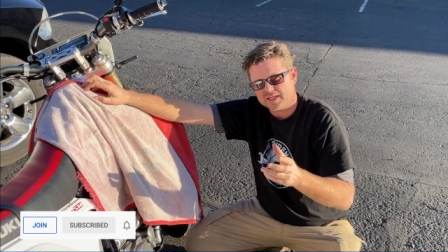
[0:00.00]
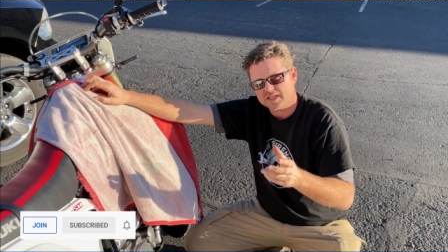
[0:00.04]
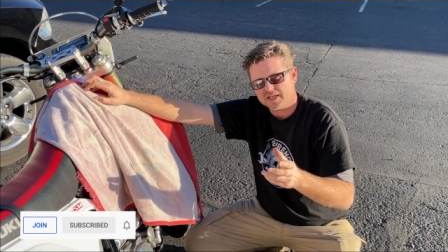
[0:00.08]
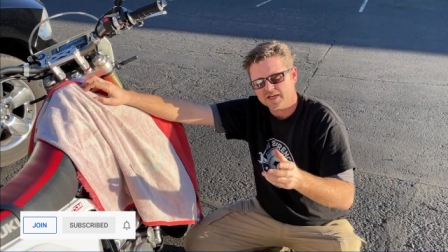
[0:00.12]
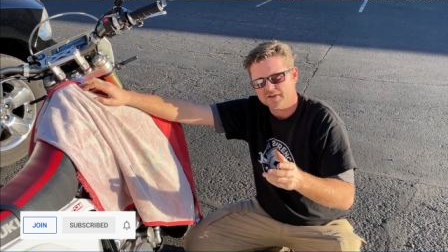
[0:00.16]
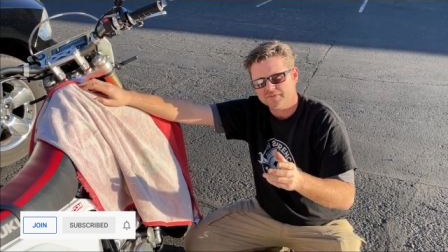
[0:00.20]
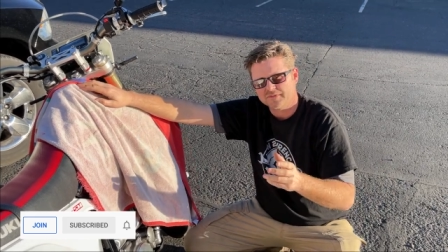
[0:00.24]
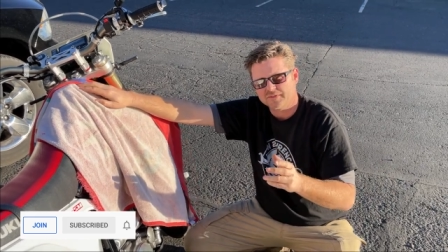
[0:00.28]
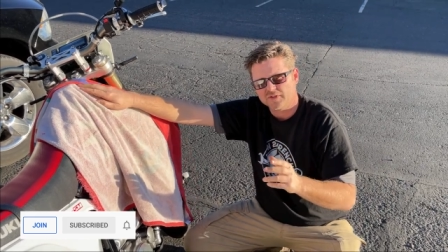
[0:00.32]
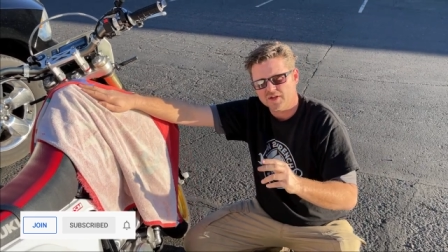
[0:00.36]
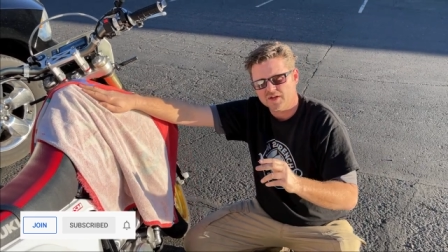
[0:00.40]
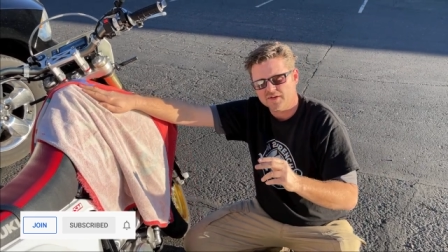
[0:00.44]

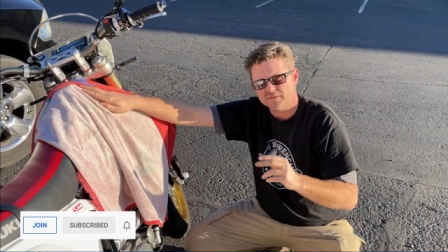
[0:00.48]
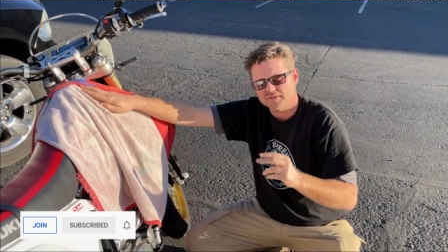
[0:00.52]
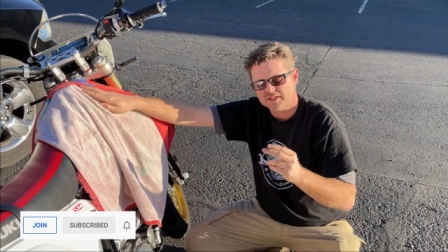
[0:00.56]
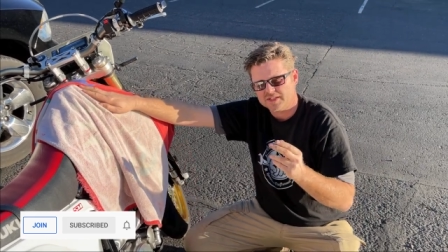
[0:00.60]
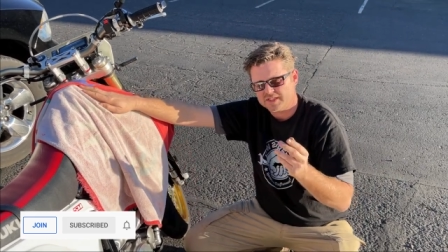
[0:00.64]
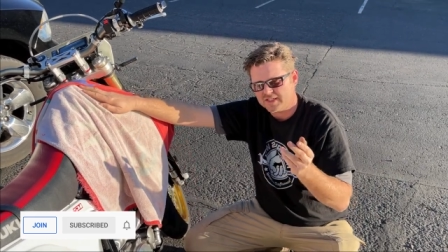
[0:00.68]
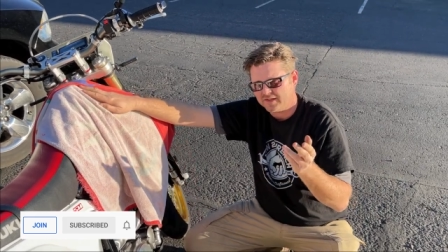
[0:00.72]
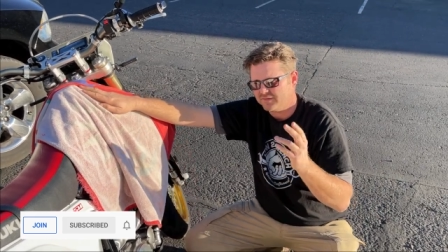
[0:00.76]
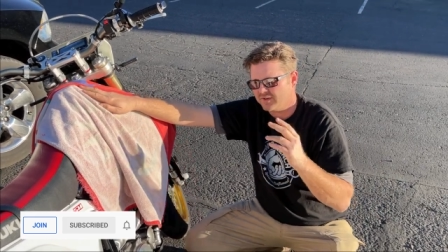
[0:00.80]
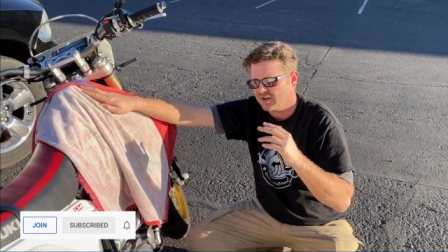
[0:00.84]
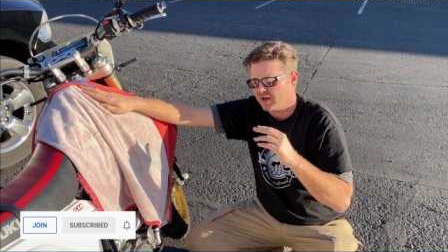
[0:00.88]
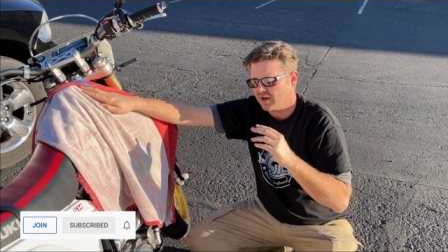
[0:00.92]
careful of
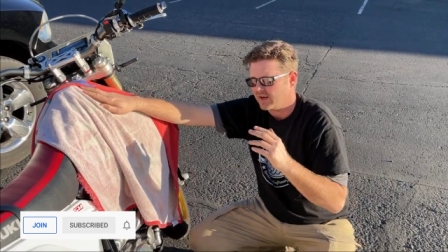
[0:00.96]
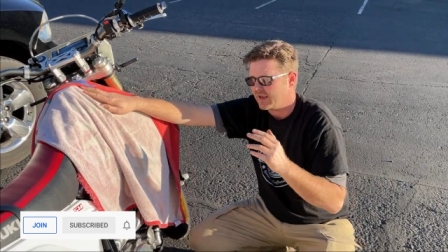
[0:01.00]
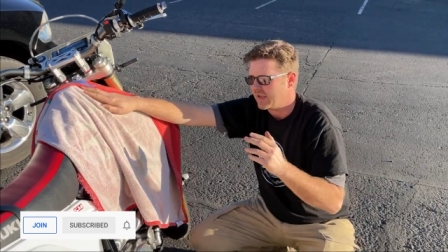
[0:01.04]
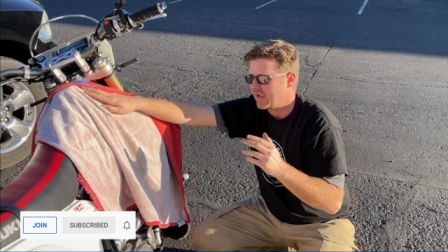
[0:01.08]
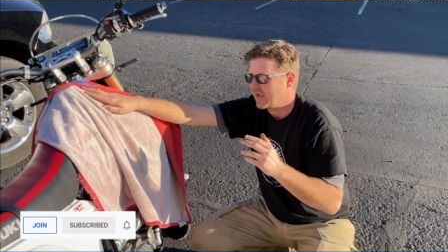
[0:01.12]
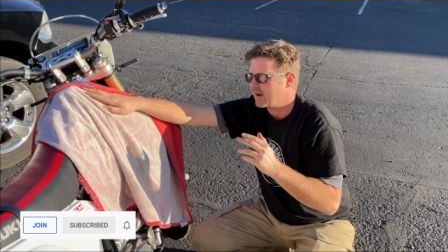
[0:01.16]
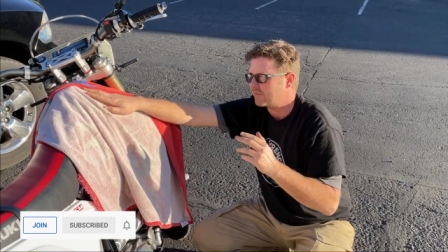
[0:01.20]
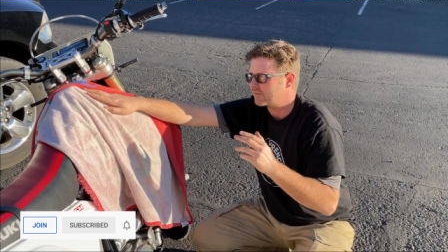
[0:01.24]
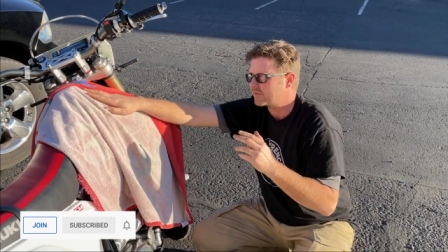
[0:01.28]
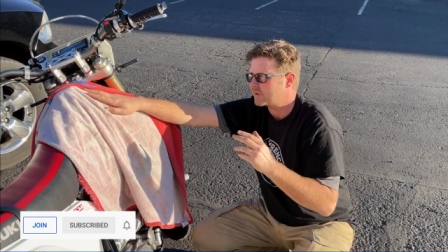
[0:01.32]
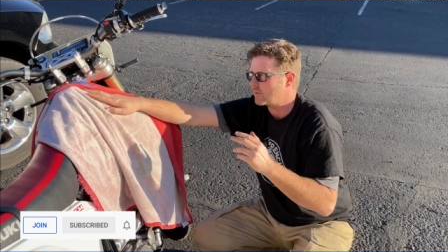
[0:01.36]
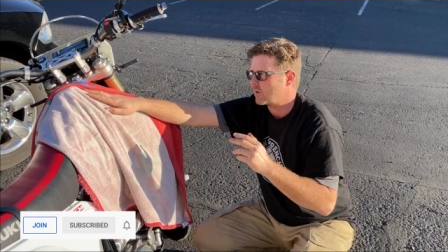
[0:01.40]
is even on
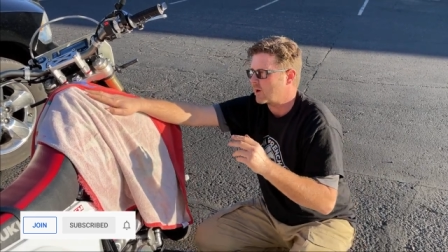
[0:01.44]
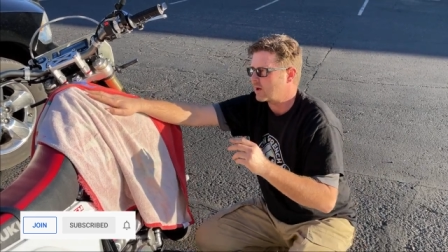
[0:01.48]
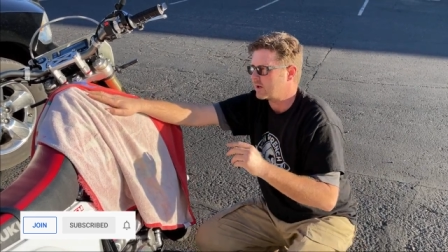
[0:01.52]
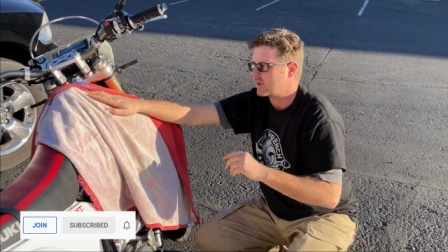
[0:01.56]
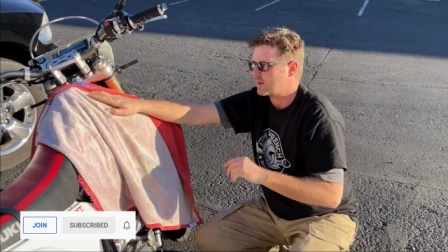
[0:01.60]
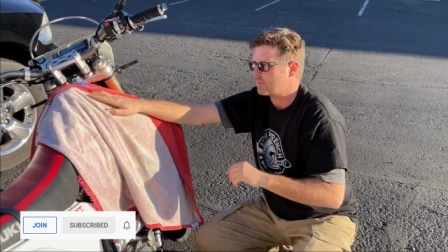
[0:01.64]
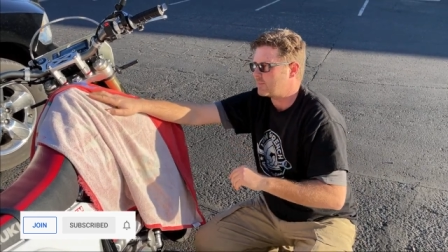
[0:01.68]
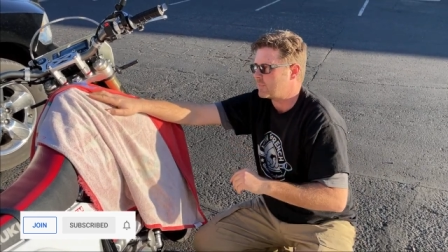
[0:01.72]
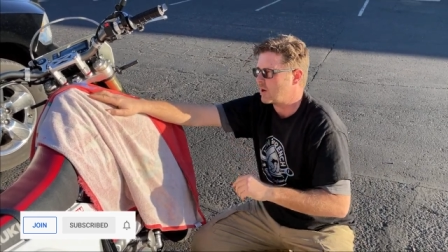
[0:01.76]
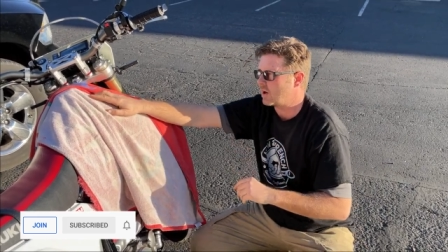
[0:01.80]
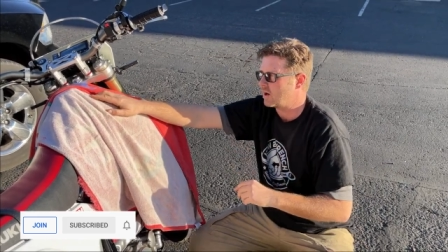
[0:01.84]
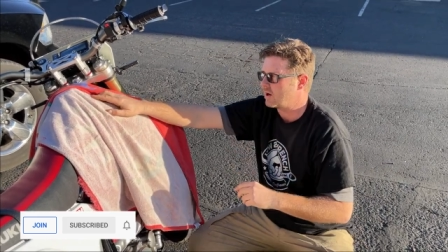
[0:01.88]

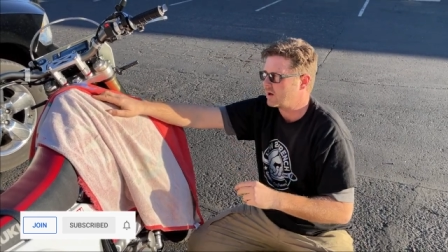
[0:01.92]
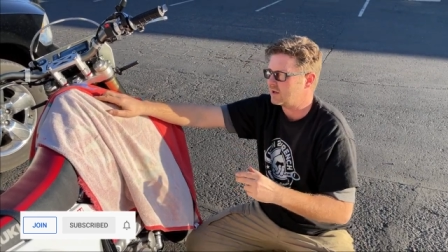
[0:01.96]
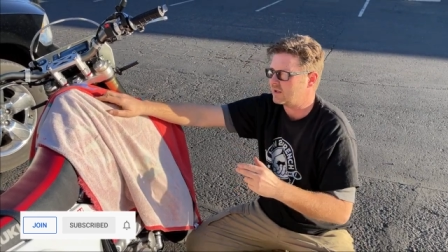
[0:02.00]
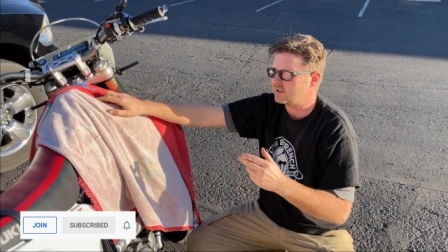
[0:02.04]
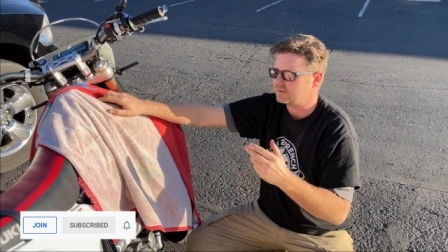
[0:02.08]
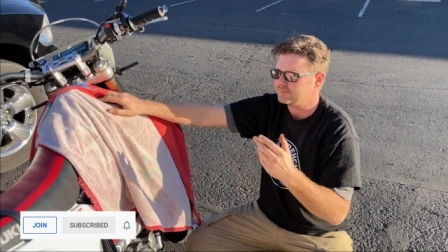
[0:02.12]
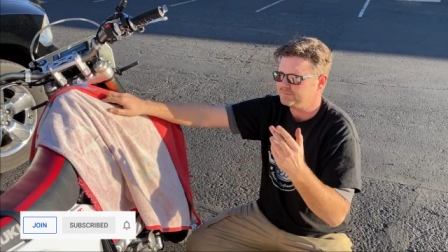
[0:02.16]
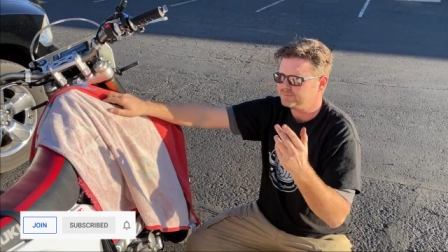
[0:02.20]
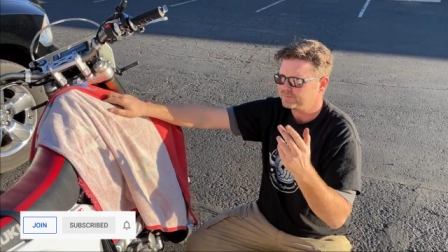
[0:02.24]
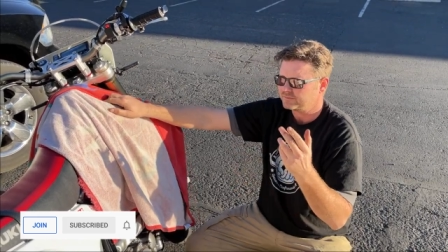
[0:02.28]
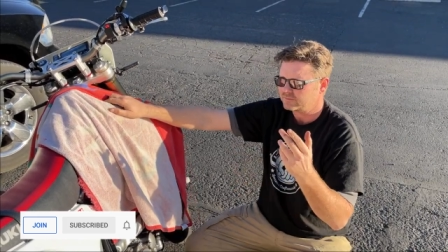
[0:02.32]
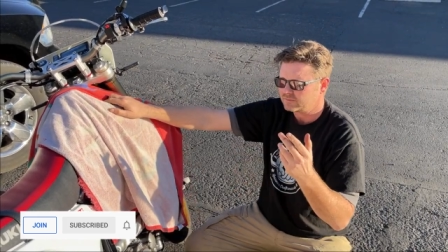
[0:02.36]
aftermarket
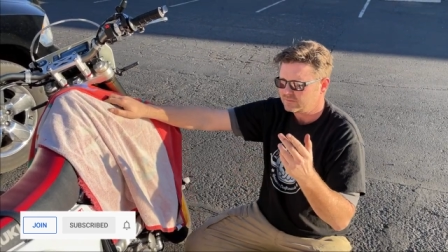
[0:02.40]
part,